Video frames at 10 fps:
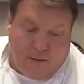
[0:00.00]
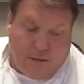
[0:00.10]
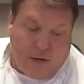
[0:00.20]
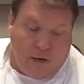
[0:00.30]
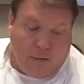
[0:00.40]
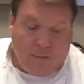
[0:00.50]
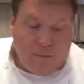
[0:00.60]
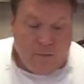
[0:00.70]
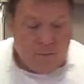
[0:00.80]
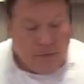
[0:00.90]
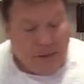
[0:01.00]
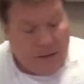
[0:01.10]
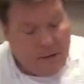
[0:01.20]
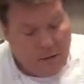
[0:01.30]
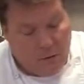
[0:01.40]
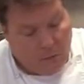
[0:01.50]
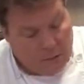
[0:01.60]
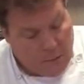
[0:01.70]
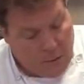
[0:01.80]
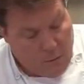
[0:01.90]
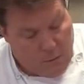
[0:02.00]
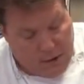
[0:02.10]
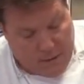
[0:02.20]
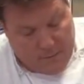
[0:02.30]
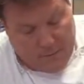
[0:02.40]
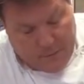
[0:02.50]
the cutting blade only one way.